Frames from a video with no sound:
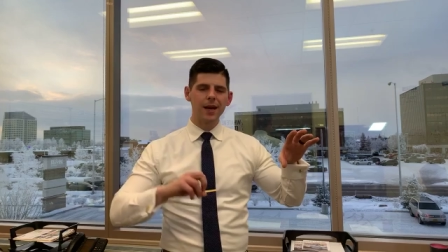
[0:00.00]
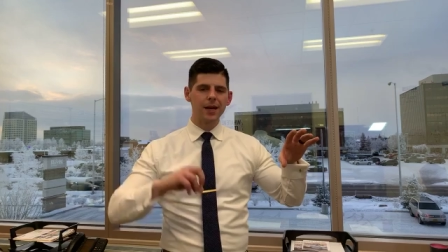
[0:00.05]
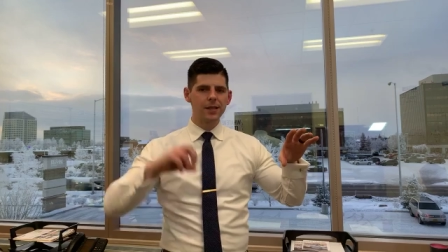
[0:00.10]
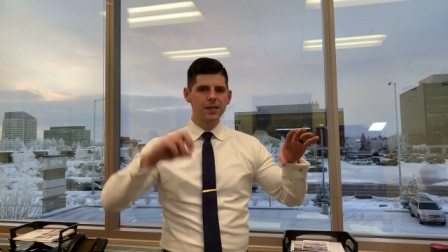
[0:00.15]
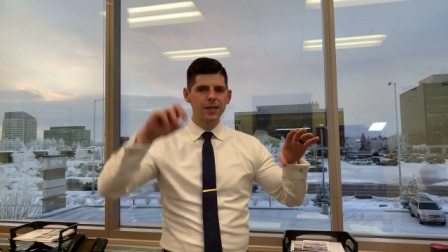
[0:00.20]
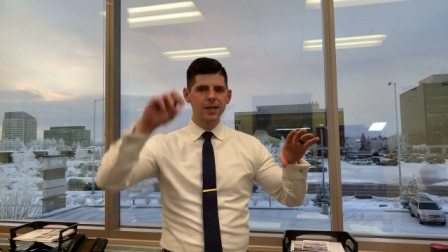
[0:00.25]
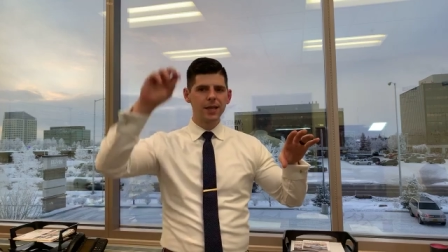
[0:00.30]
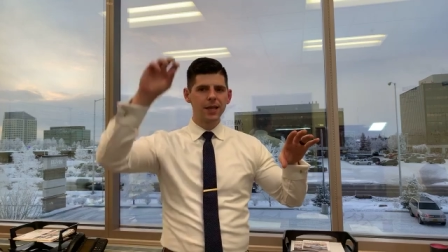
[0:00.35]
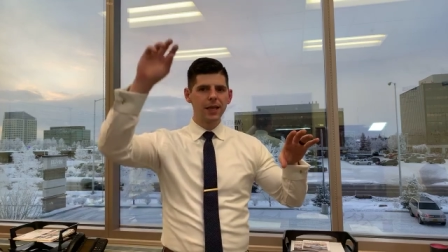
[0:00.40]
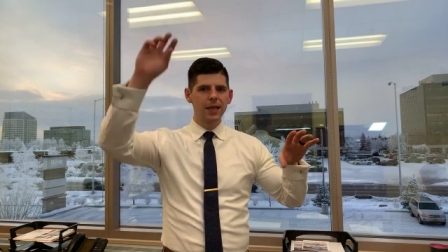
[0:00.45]
and
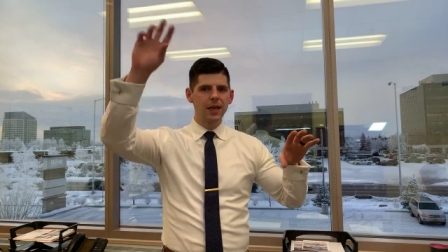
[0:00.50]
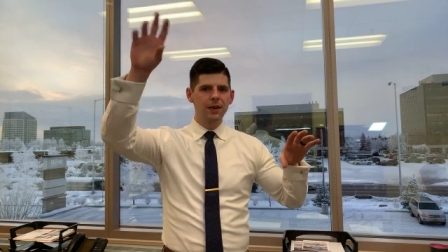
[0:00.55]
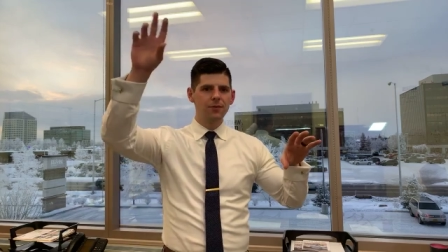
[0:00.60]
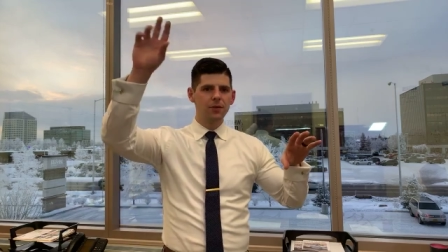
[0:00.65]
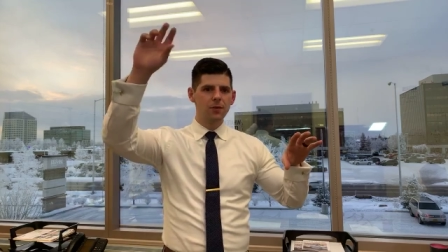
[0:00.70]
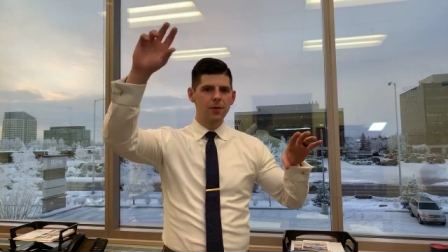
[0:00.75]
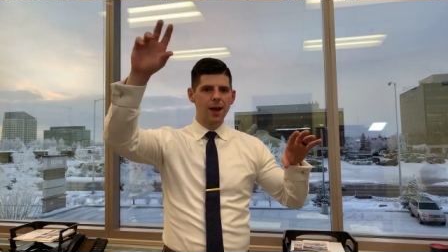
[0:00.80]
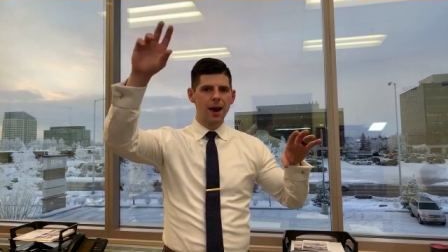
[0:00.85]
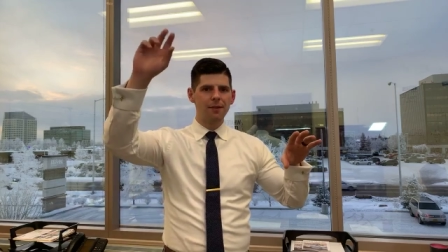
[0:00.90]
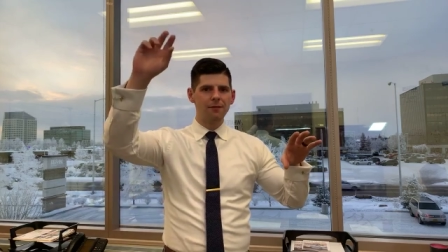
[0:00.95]
it's gonna give
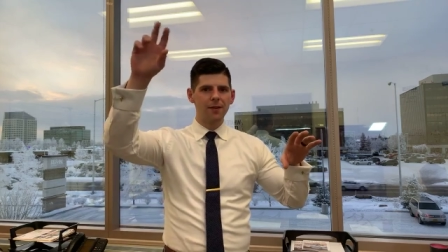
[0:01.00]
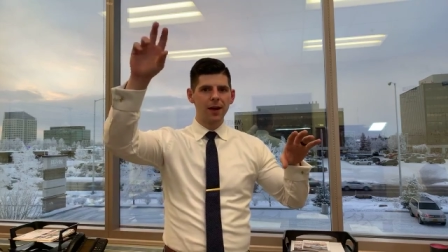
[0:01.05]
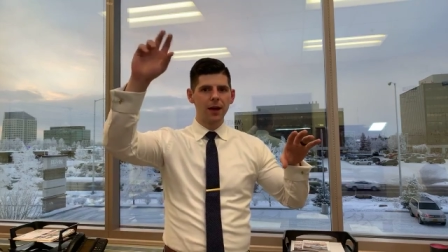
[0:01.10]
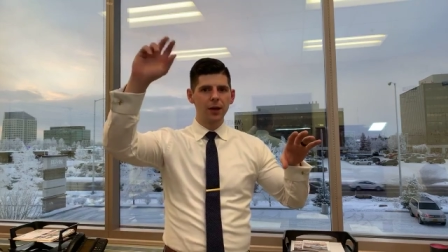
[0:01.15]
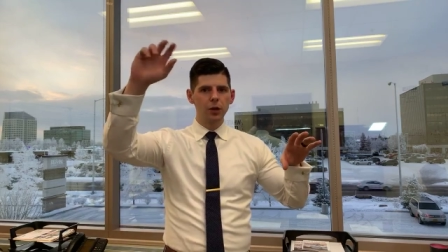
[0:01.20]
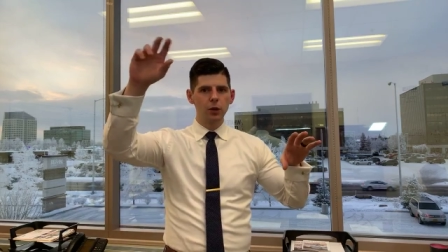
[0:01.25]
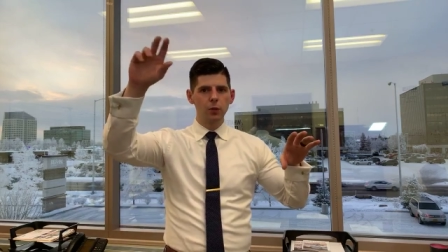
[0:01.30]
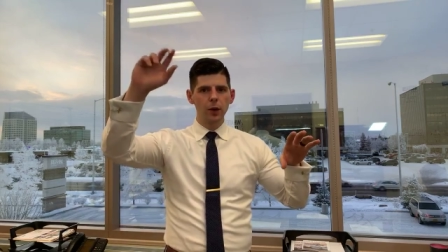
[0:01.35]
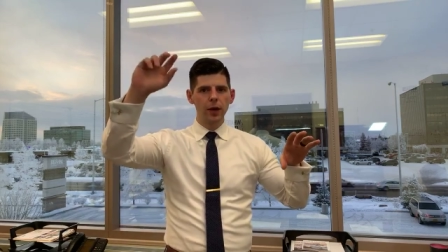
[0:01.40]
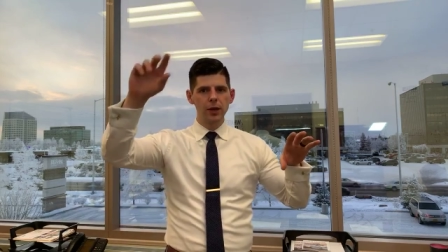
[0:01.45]
you that
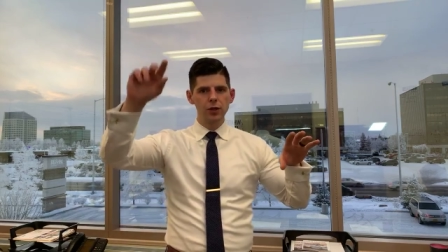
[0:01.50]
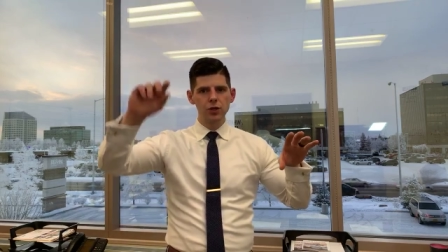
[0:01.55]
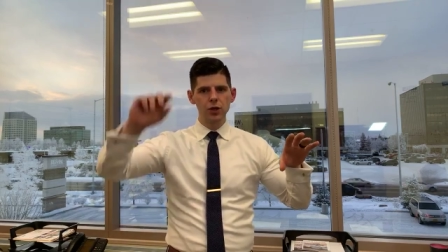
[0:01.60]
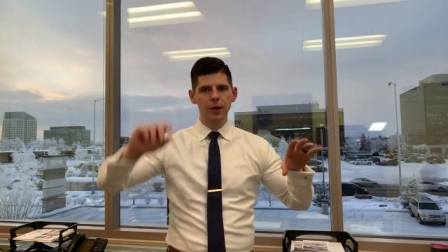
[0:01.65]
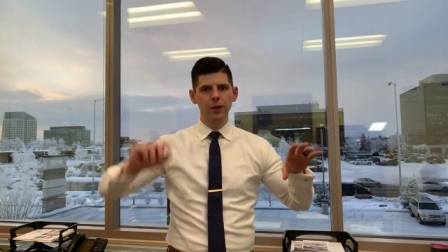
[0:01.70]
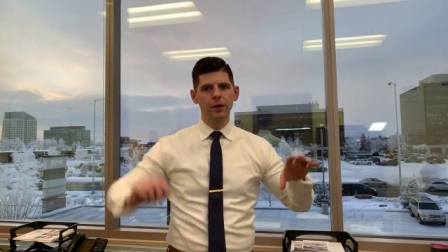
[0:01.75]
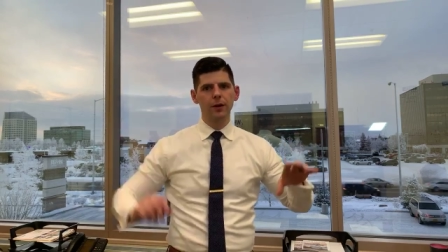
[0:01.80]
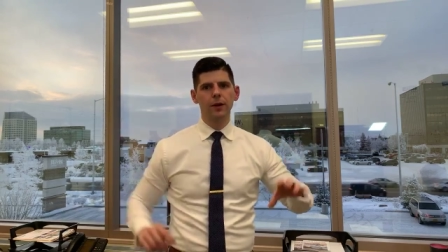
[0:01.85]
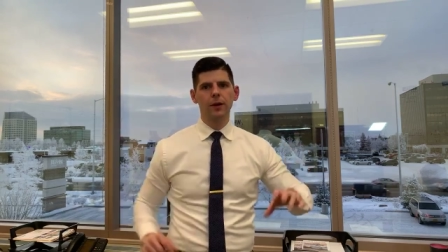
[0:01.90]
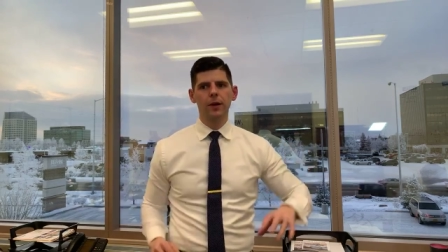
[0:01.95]

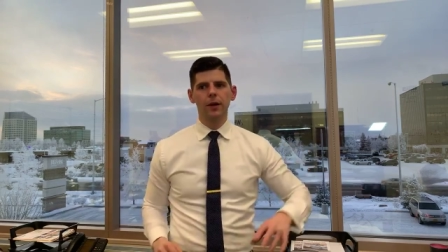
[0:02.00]
valuation.